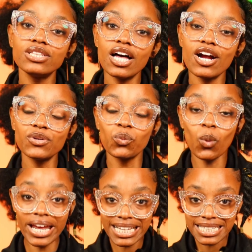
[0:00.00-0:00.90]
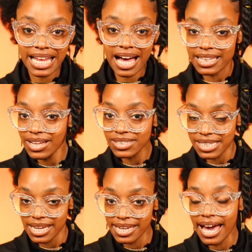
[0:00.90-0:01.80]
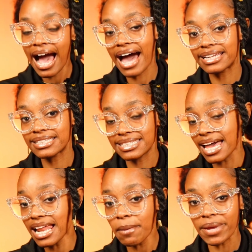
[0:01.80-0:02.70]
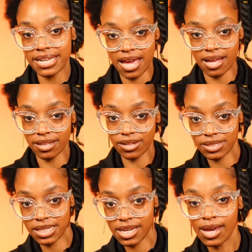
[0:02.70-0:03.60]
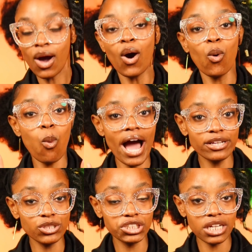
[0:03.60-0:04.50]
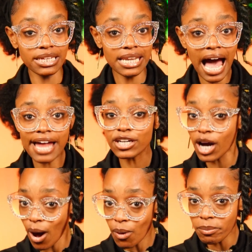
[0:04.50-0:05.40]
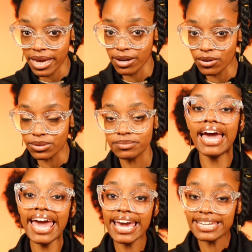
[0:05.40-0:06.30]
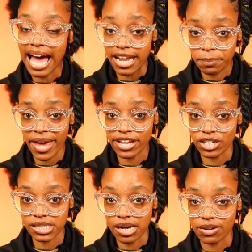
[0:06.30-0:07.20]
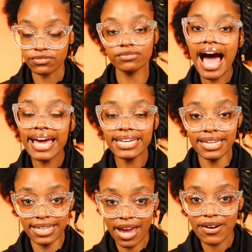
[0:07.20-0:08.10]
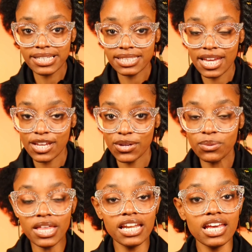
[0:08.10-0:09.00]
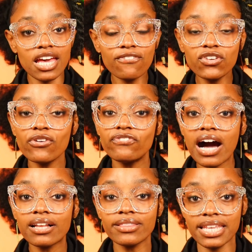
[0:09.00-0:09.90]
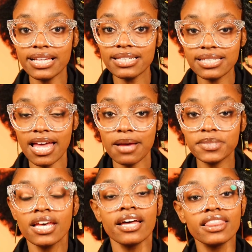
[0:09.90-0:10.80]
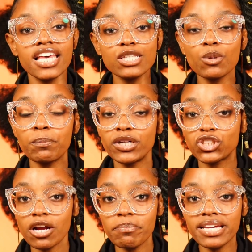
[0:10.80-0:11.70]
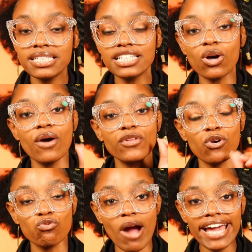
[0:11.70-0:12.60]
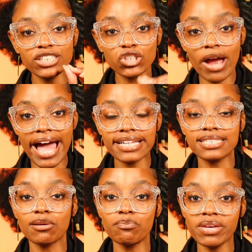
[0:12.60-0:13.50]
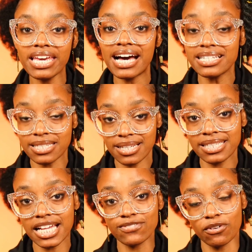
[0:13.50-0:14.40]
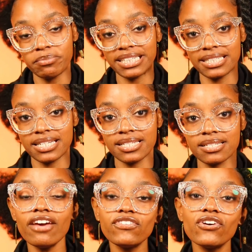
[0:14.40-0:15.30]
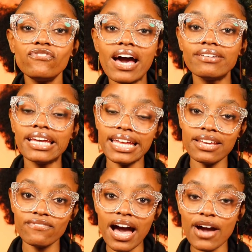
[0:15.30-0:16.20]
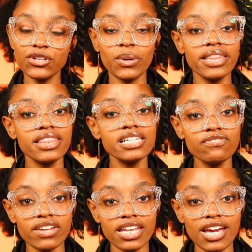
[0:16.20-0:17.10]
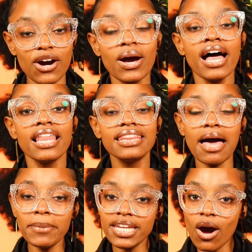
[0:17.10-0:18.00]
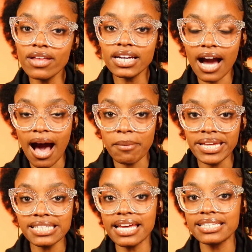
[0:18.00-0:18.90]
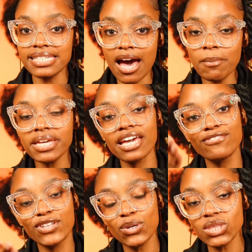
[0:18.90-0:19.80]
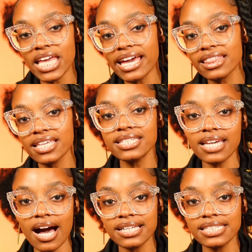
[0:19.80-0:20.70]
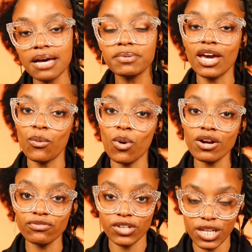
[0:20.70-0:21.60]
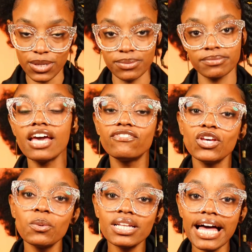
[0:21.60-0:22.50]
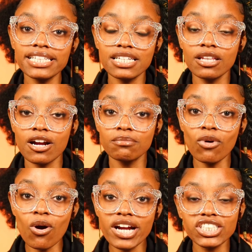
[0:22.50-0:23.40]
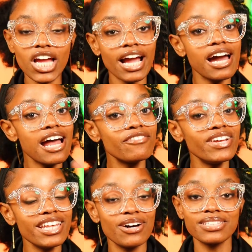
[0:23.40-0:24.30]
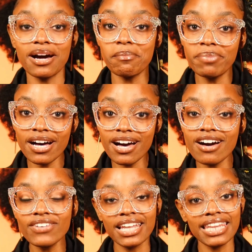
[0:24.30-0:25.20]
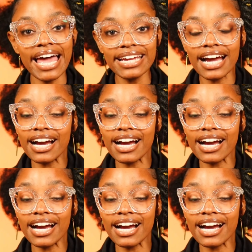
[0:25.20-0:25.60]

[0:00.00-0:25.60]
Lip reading: learn what is an LLC, how to set up an LLC, why you should not commingle, and how to pay yourself. I can guarantee you that if you follow these steps, this will put your business on the right track to be a successful business. If you found any value in this video, let me know in the comments and tell me if you think this concept can work for you. If you would like to learn more, check out our videos above, like,